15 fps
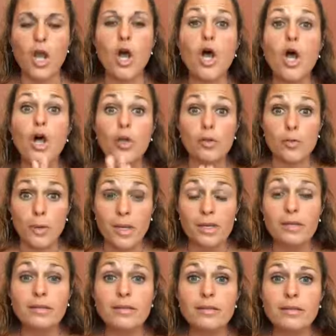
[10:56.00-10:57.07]

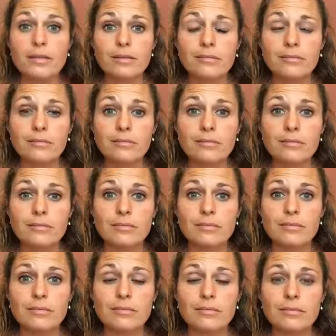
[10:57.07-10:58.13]
always
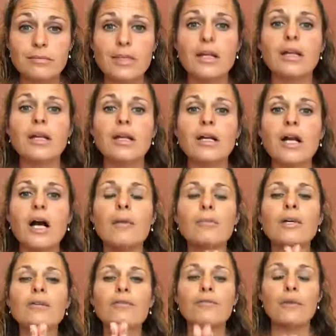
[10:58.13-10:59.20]

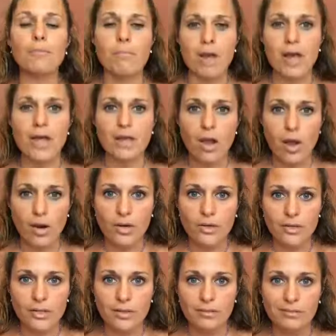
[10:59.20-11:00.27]
coming from my
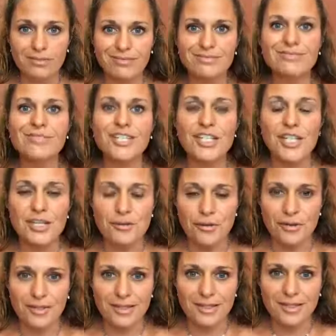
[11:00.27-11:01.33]
heart to yours.